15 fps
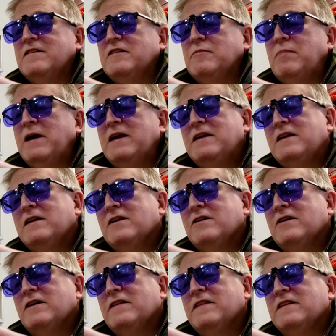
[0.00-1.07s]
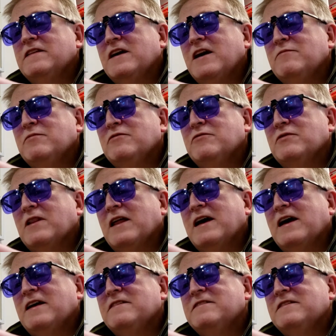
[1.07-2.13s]
Depending on the type of
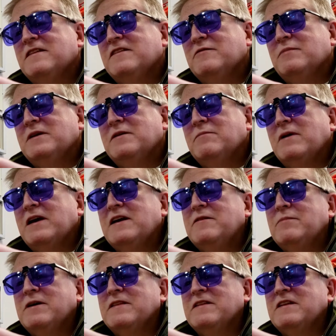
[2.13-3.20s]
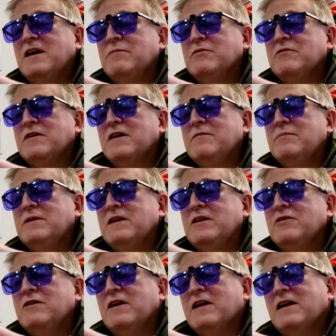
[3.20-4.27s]
glass that is being made by the type of company,
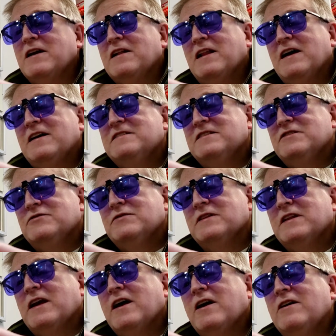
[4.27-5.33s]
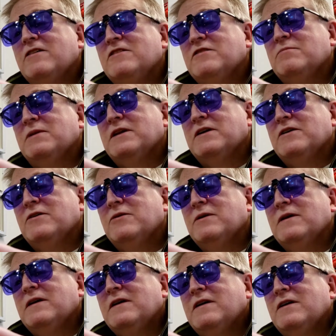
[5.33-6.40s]
you can get glass that's really hard to blow
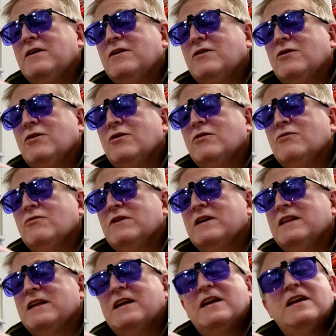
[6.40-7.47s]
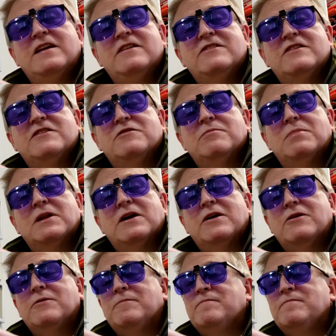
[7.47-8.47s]
or really easy to blow.